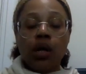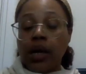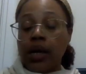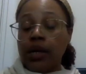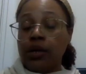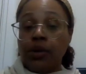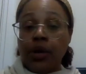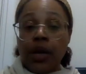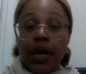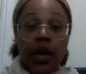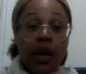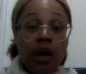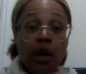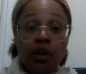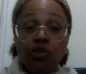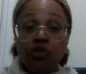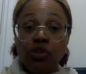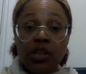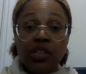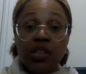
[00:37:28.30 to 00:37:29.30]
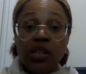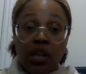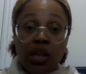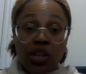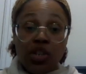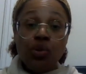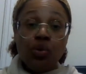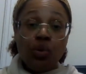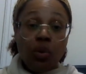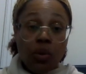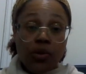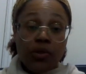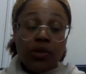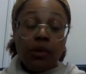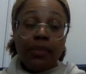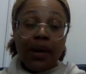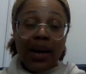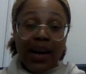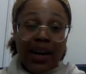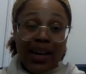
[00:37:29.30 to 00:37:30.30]
I don't hairdressing, because you also
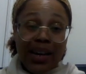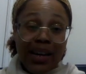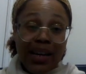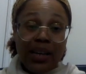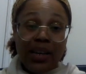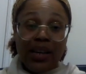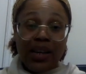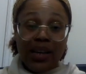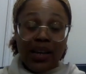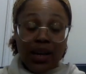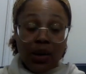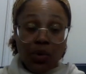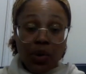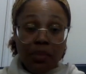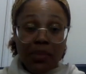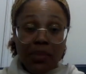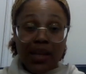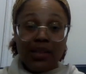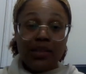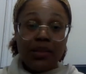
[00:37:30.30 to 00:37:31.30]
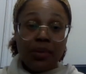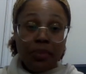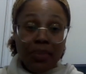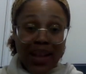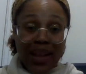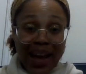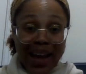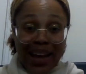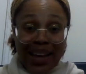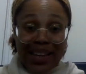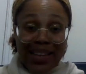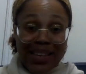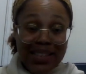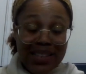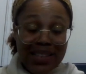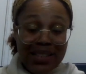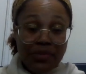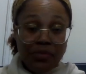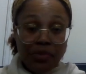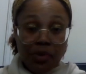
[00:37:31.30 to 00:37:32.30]
buy equipment,
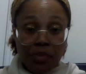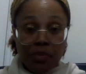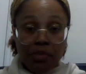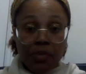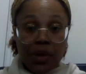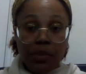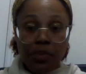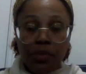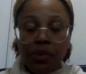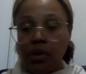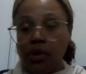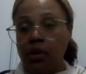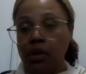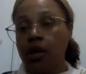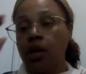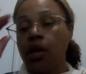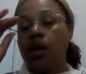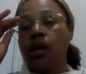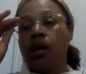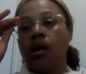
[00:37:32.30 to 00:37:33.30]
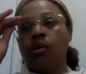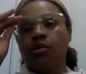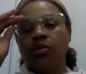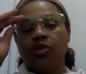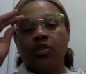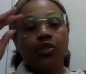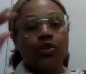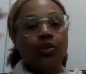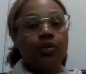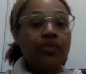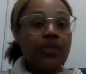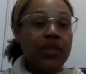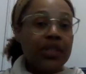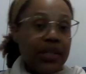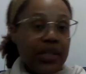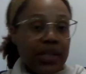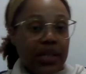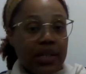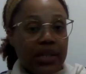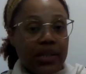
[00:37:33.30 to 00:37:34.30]
supplies from people, or
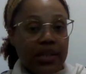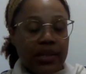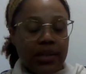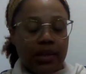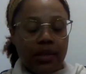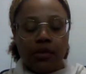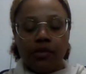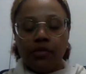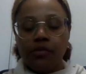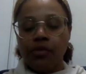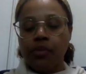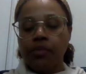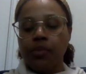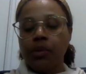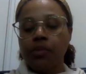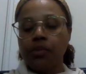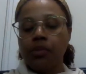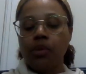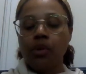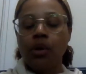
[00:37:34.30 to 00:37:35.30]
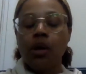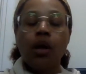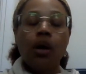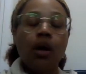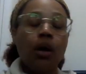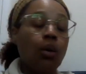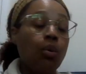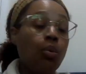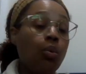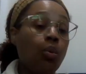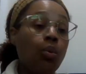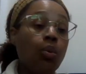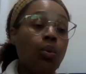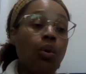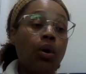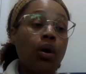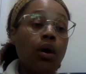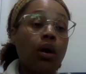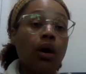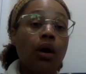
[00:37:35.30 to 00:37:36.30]
services from people,
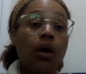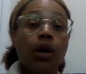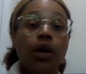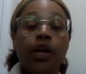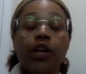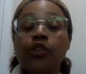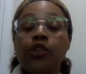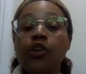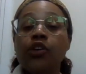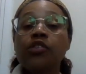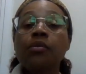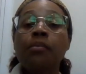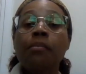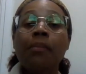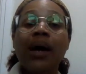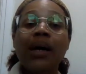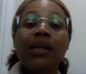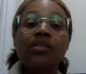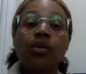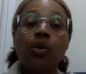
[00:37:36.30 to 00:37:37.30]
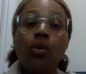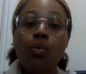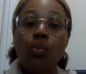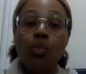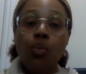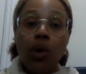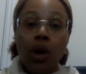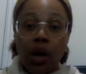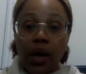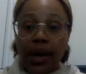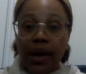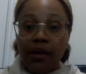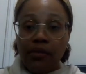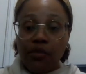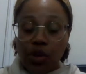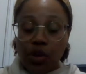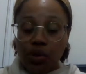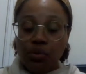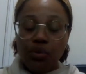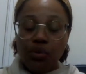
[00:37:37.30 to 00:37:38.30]
or it doesn't matter whatever
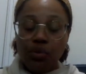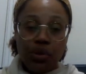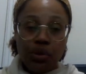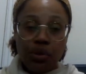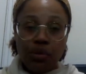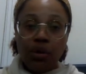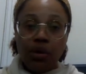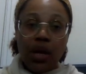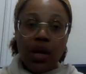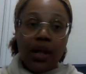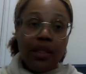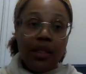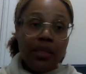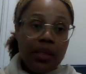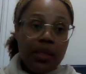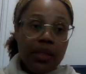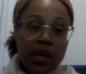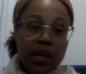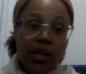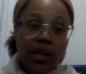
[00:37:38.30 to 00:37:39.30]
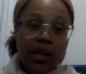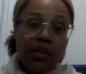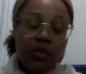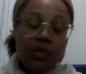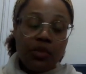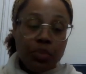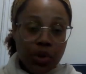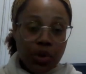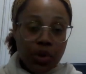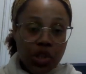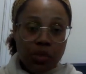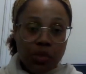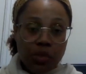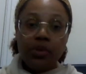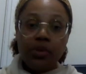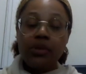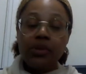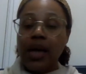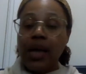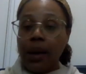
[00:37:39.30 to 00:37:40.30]
you do. These
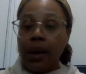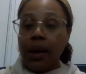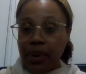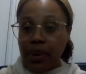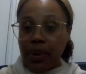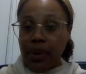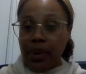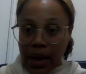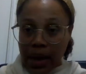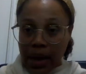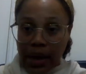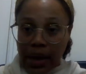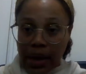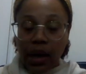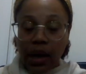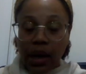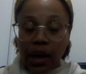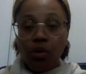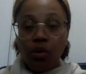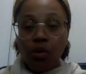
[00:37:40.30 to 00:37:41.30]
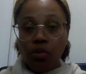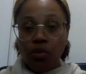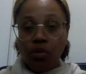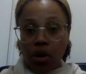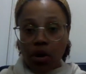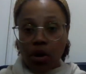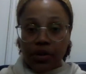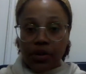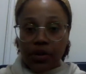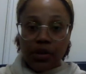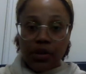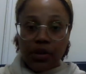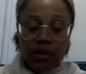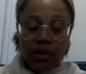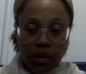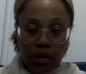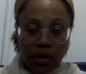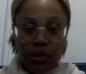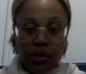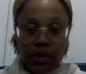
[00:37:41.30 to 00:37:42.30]
principles apply across,
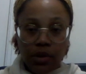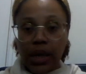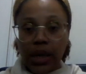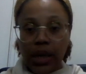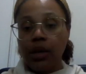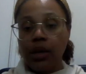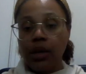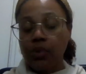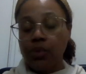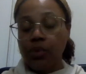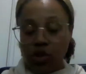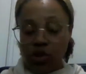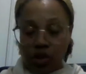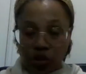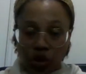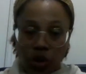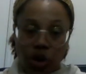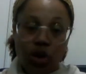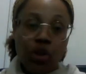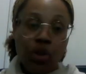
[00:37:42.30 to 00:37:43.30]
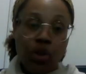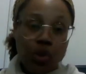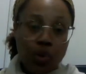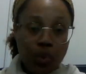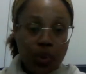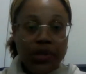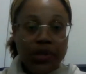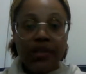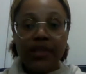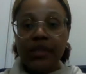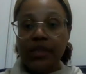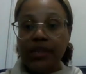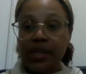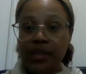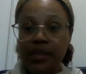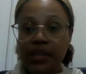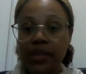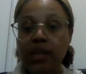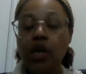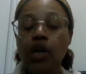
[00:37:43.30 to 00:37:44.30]
right? With certain
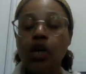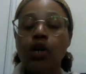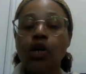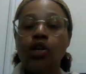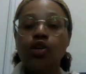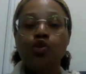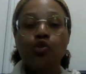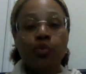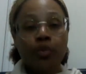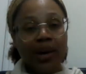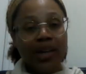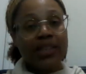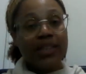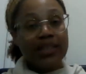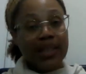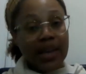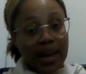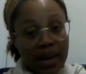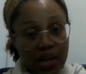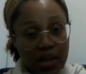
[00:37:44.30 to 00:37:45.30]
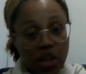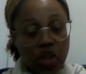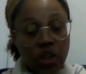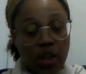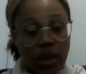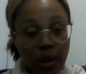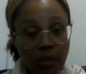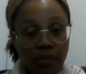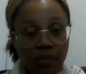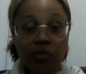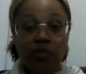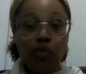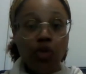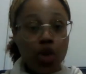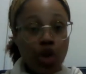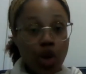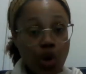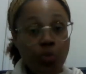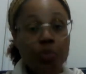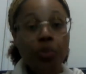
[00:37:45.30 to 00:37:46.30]
nuances. You massage them for
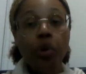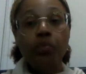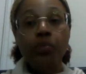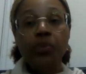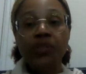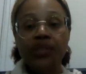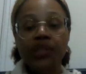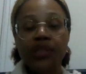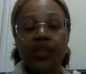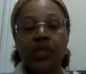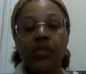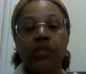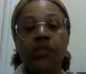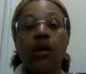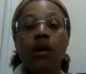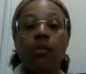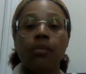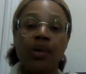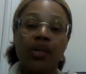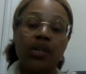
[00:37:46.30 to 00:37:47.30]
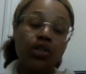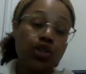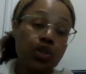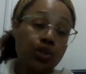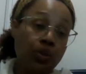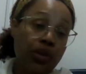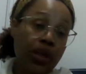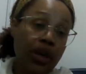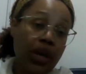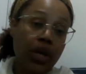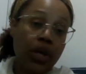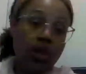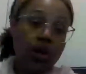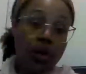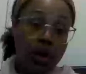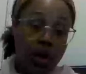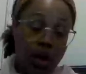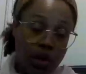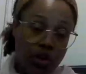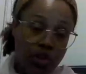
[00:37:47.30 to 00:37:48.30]
your purposes, but ensure that your
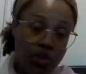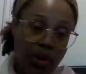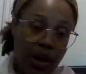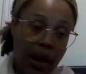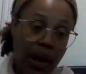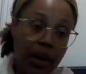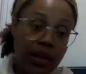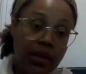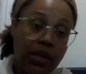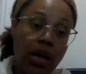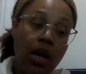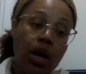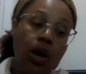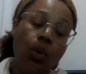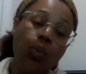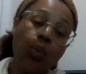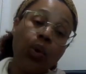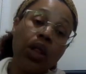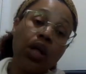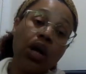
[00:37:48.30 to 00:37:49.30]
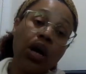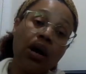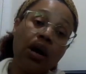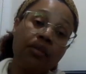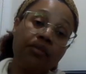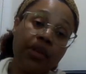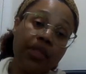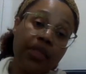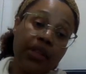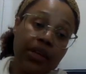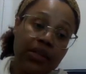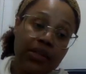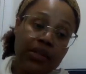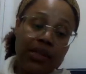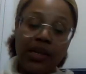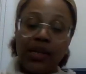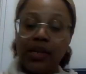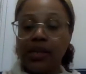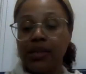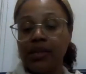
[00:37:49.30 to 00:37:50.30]
contract will cover these
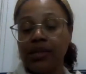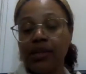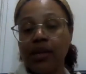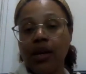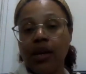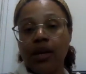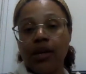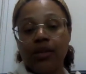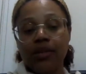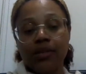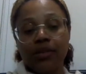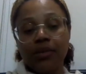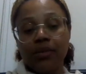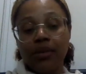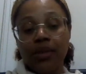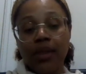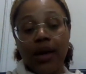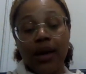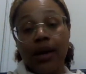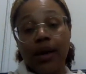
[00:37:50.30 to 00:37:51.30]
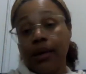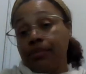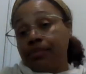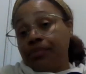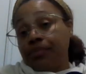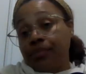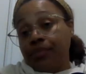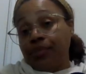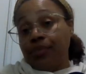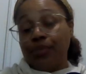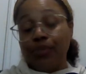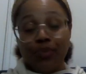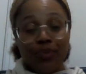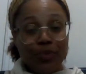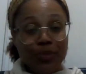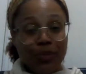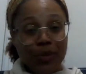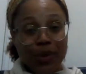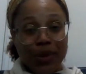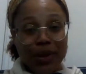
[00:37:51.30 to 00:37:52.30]
things, so that
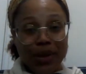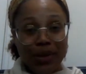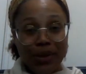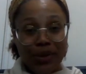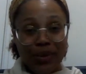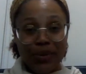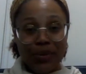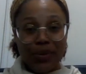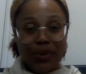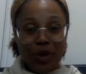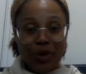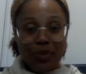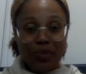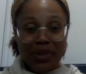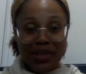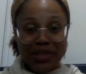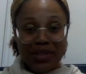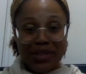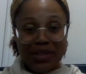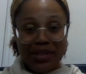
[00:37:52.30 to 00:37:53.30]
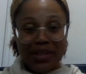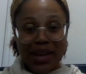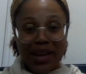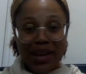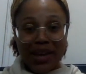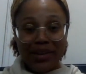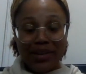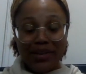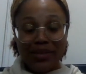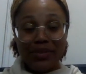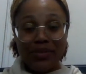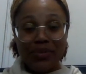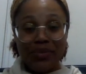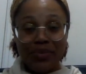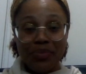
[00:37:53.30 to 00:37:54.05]
your business can